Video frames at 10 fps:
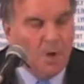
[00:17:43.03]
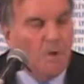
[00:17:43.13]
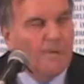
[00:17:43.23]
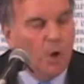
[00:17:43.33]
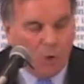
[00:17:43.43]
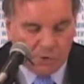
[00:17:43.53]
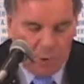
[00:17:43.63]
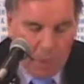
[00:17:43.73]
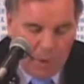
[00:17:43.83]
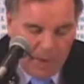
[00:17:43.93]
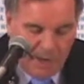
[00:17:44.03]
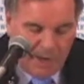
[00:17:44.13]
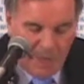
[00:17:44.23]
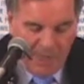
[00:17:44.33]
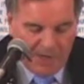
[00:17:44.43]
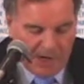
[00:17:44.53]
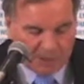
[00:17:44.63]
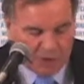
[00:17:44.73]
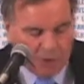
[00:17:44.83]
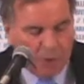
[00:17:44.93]
For those who worry that our
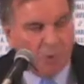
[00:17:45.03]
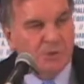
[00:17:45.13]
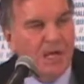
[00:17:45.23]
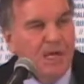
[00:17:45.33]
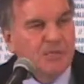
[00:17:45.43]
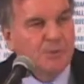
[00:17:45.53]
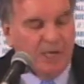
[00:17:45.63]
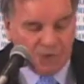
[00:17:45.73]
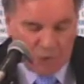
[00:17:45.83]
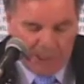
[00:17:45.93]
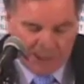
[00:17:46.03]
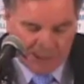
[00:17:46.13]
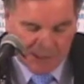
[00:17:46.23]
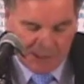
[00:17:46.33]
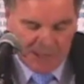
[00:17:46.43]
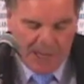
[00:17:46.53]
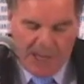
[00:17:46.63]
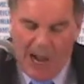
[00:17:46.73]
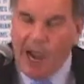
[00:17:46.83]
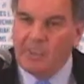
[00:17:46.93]
schools spend too easily,
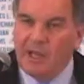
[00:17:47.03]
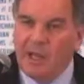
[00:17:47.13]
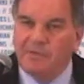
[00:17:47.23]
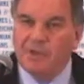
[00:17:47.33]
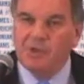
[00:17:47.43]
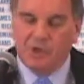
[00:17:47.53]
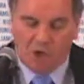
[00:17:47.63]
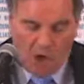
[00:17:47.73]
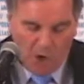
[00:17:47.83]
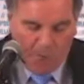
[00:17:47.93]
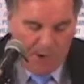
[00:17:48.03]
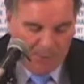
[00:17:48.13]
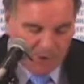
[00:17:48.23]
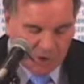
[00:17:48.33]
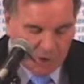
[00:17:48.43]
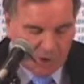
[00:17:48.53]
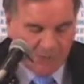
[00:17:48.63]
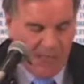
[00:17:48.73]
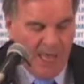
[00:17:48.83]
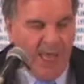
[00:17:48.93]
I believe that the Chicago Public
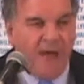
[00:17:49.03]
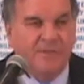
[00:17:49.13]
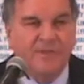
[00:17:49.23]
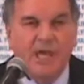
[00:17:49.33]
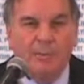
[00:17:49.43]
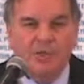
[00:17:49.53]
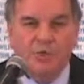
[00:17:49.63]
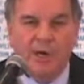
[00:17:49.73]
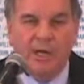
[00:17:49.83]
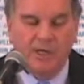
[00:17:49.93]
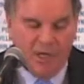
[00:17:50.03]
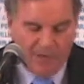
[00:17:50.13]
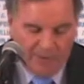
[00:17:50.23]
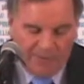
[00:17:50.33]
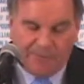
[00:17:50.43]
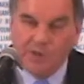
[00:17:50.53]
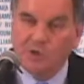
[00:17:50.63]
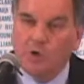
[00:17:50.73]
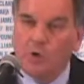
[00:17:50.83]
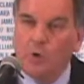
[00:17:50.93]
Schools have demonstrated their
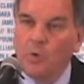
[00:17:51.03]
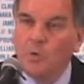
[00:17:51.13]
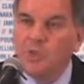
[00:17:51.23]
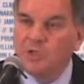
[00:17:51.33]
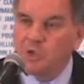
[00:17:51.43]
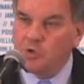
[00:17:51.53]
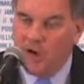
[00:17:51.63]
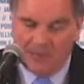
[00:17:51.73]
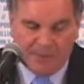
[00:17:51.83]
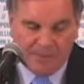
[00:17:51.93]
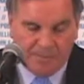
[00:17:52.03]
fiscal restraint.